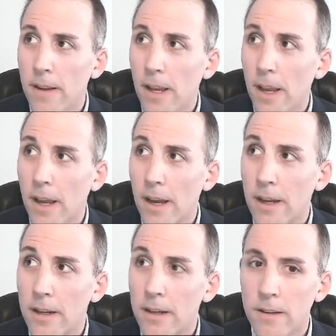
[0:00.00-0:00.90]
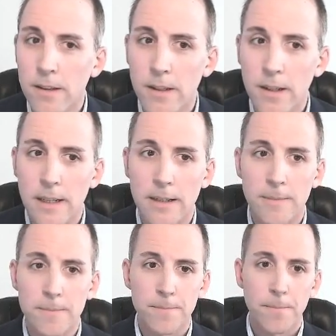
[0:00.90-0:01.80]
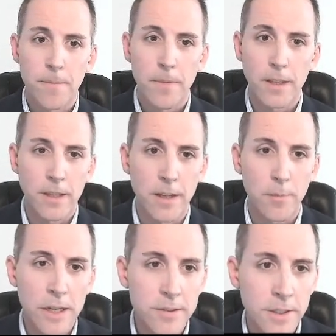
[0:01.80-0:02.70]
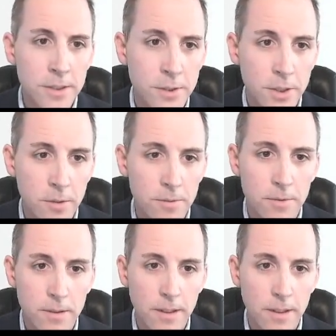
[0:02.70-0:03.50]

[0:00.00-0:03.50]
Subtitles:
And the Appraisal Institute